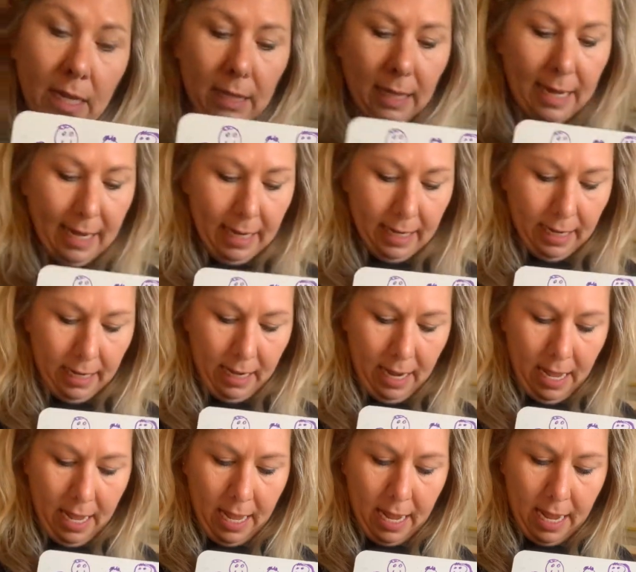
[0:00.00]
Landon,
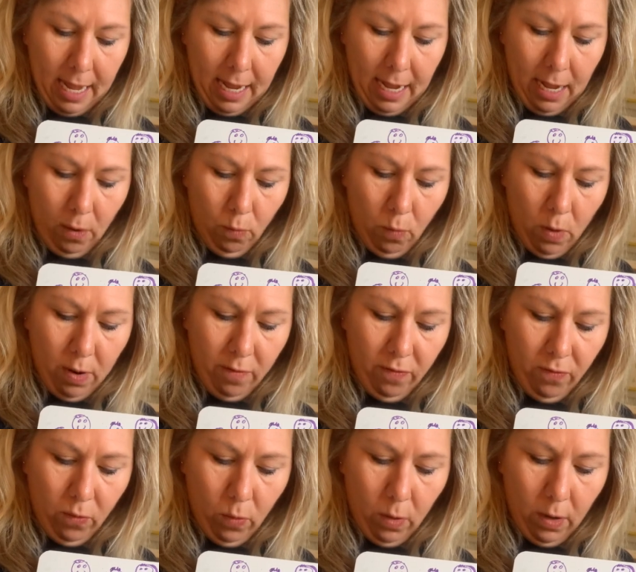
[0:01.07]
he got
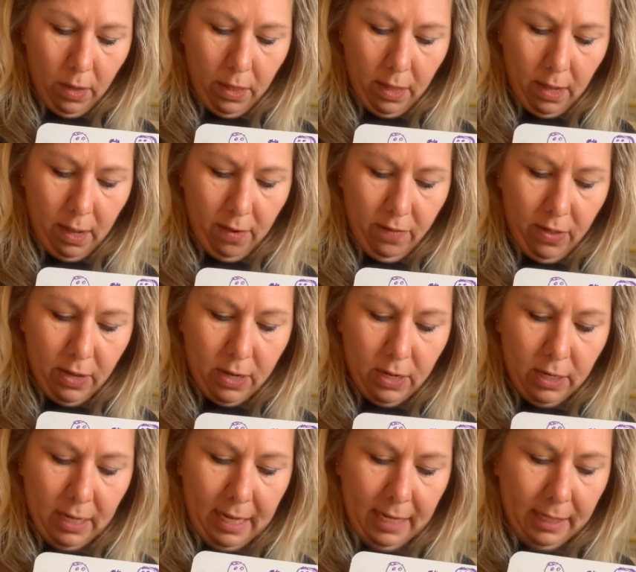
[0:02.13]
1/4 of the
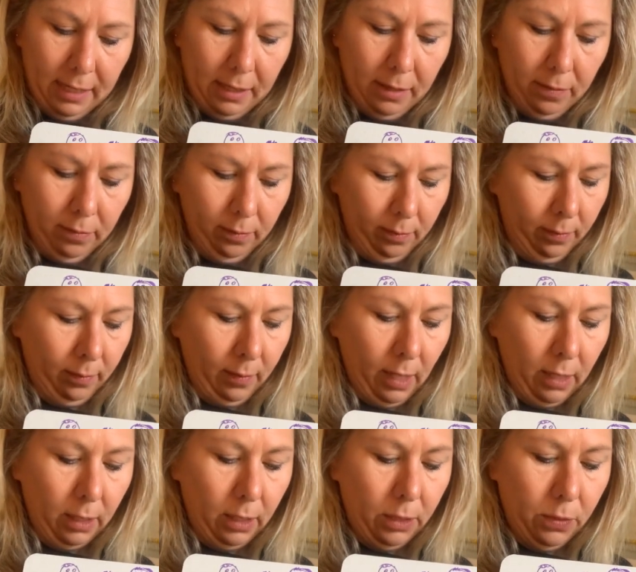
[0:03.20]
cookies.
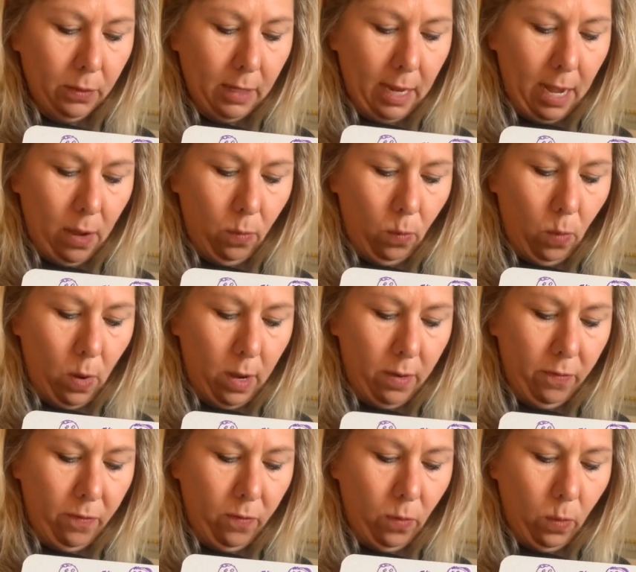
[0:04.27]
Luke got
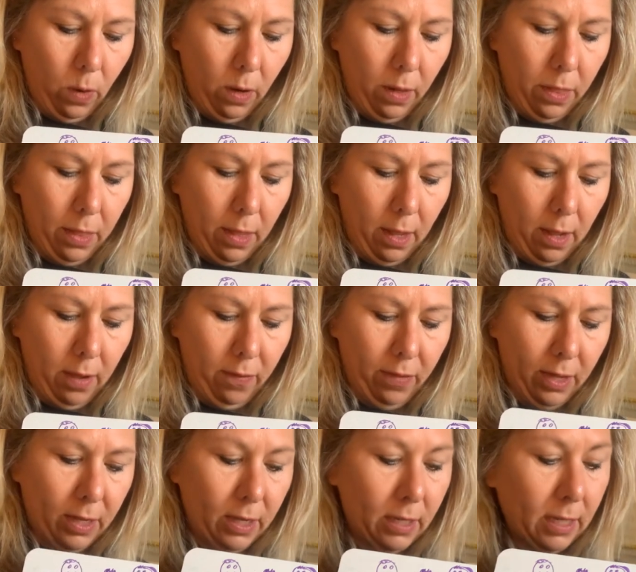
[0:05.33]
1/4 of
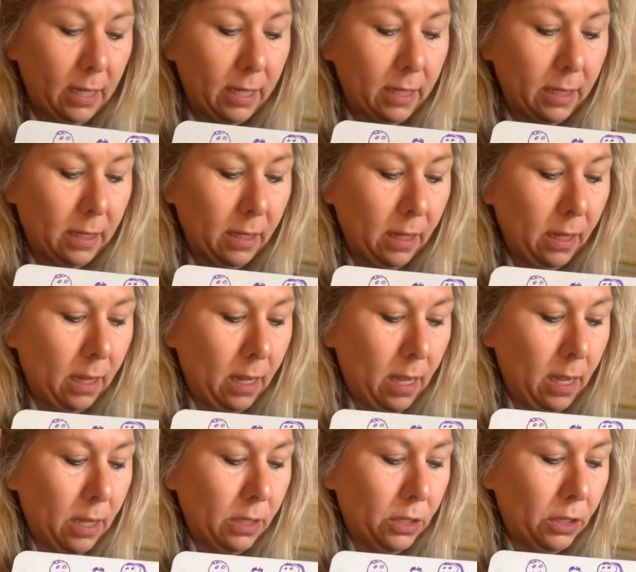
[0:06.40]
the cookies.
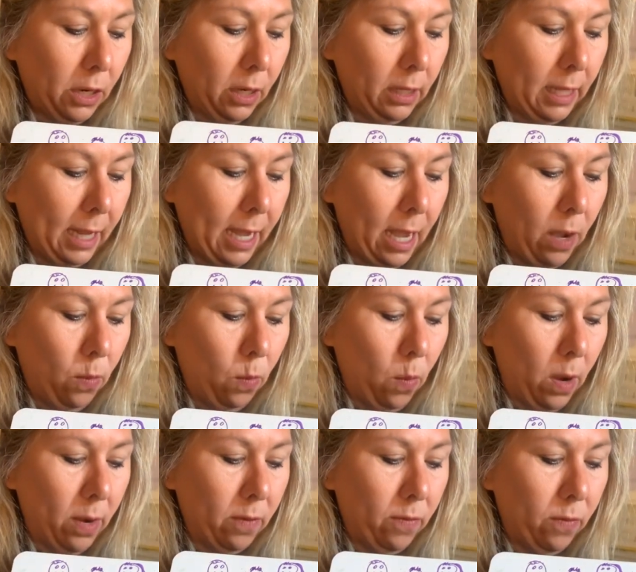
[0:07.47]
Charlie got
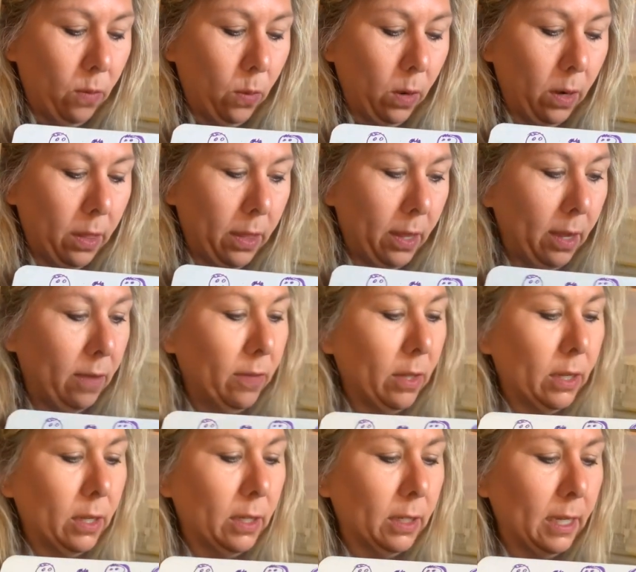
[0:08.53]
1/4 of the
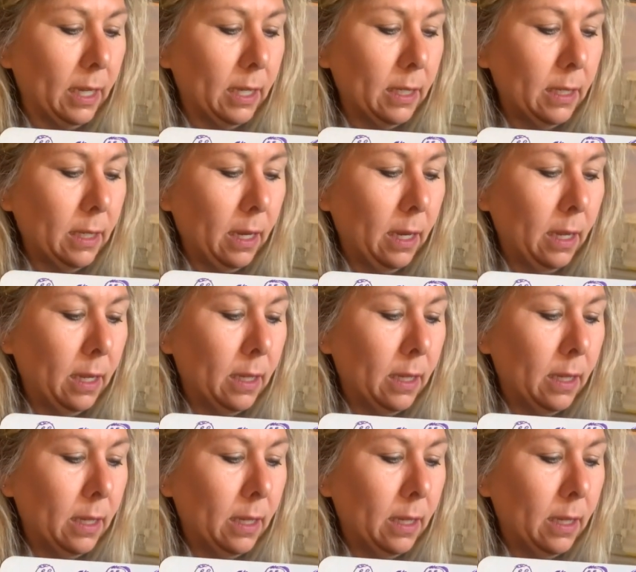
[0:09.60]
cookies.